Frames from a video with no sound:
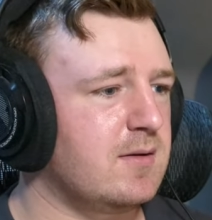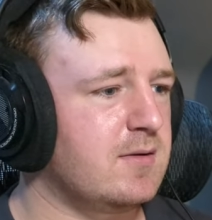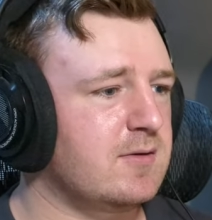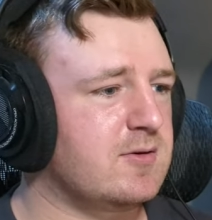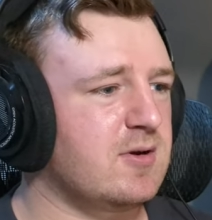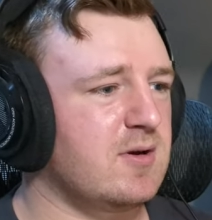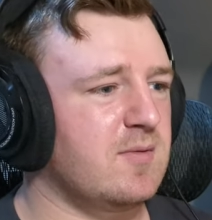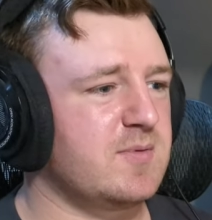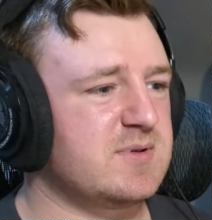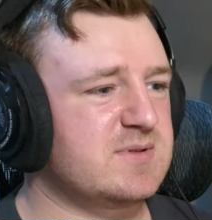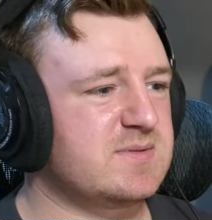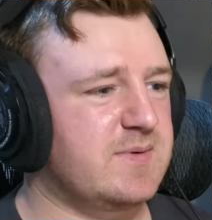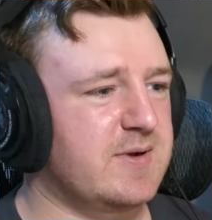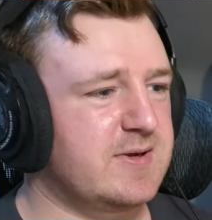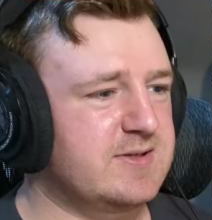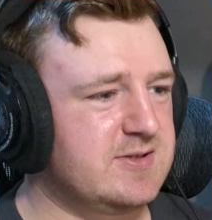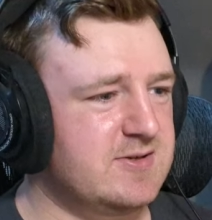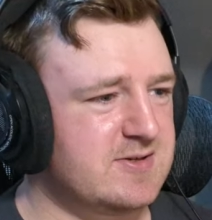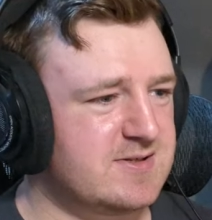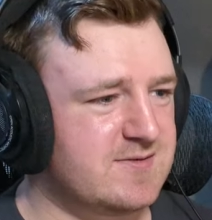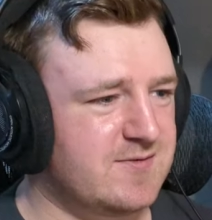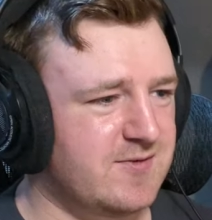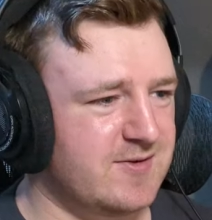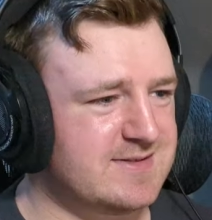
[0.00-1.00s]
Turbo's about as
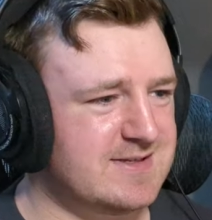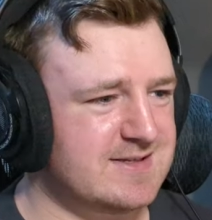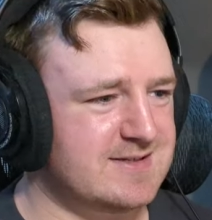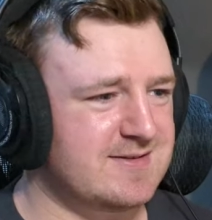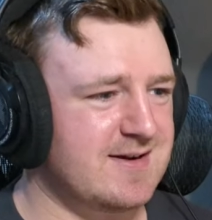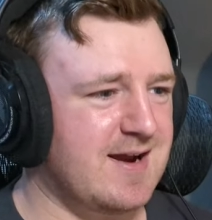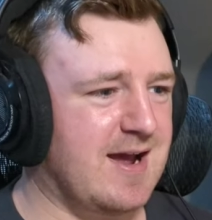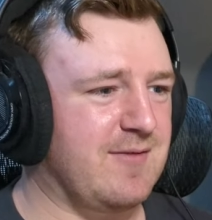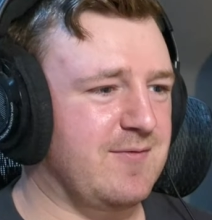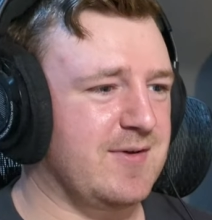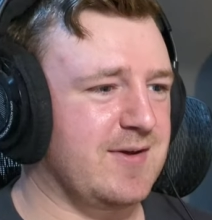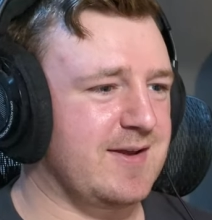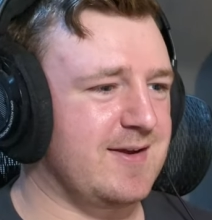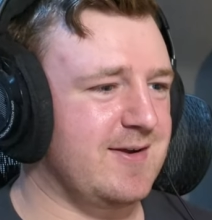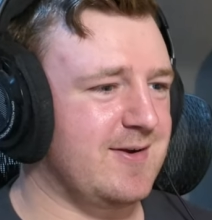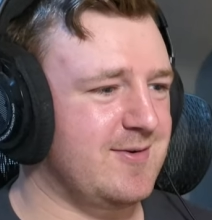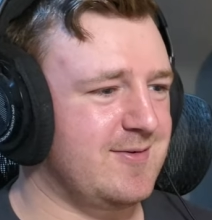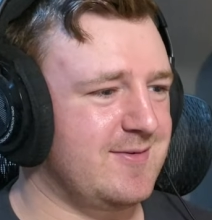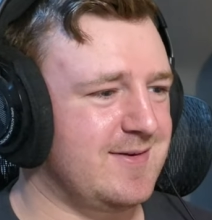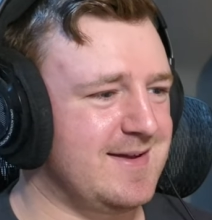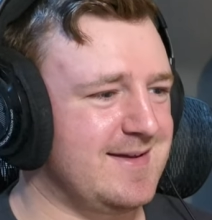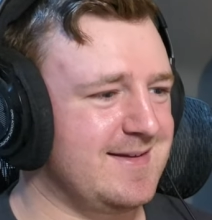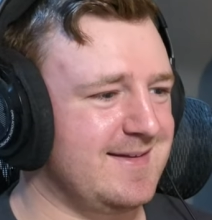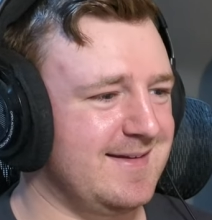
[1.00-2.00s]
useful as a traffic
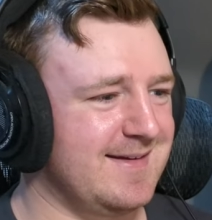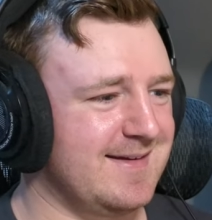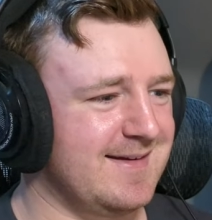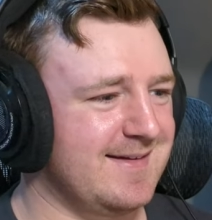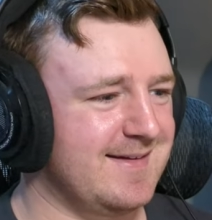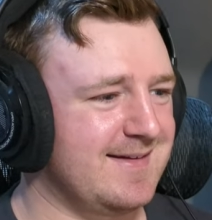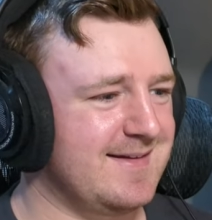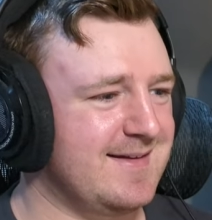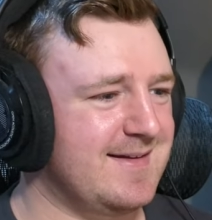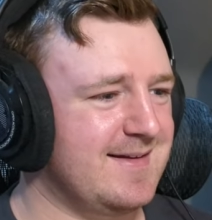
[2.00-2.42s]
cone. Yeah.